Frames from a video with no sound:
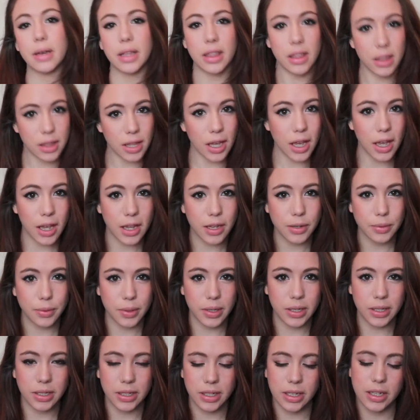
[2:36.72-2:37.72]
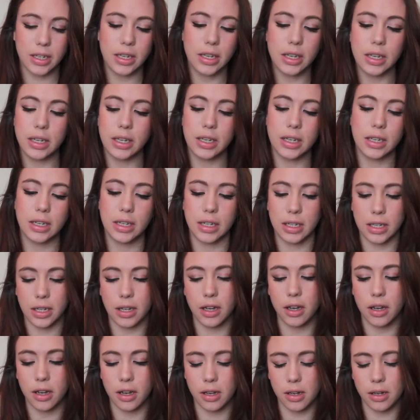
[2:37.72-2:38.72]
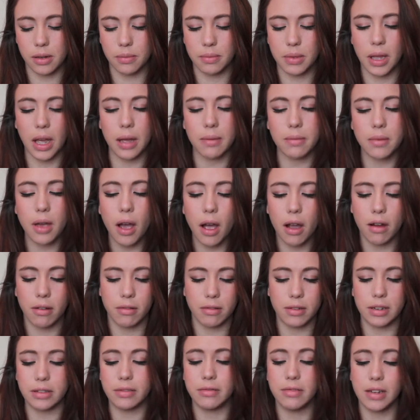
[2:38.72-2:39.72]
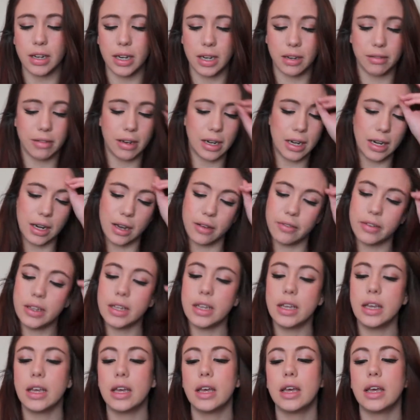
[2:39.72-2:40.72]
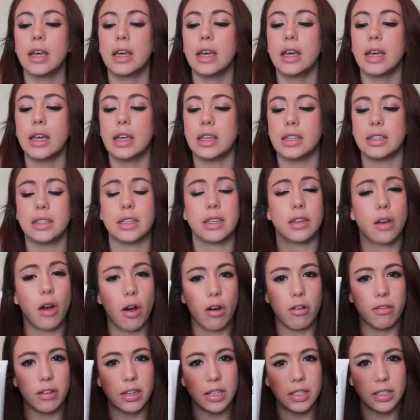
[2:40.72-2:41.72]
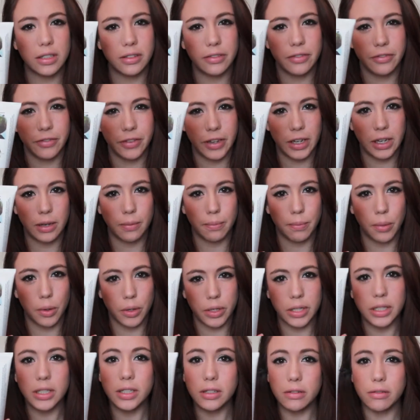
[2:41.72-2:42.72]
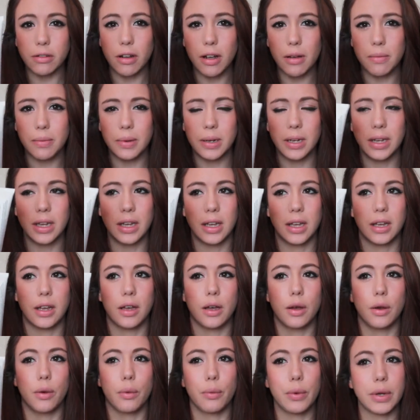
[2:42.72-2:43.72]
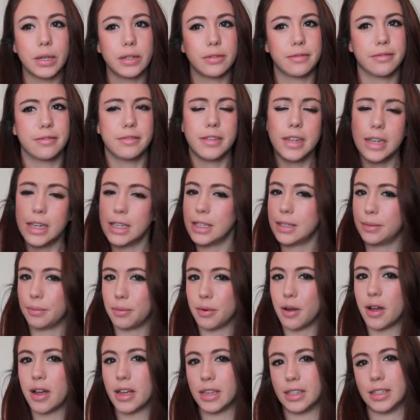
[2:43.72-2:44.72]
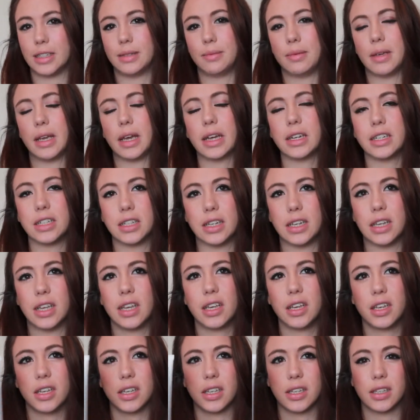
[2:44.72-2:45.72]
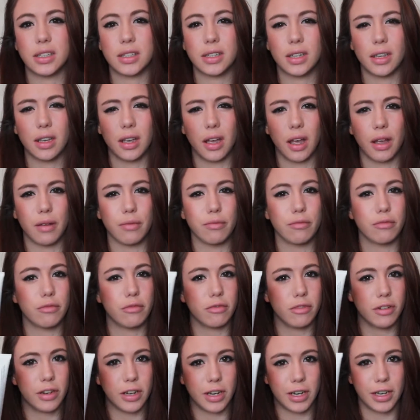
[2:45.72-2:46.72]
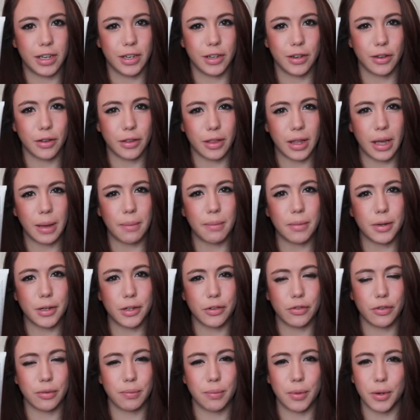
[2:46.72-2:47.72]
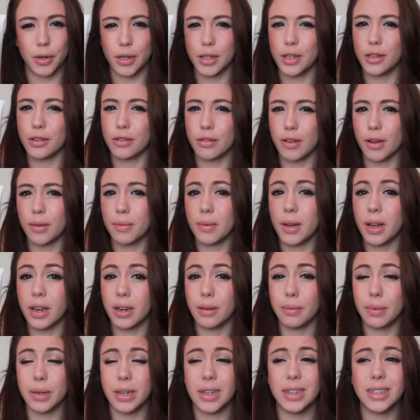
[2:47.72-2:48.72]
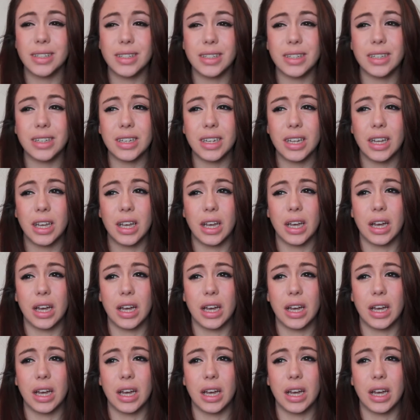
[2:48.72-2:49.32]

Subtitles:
My third one that I'm currently really loving is the Korres Fig Body Scrub, which really surprises me actually because I'm really not that much of a body scrub kind of person.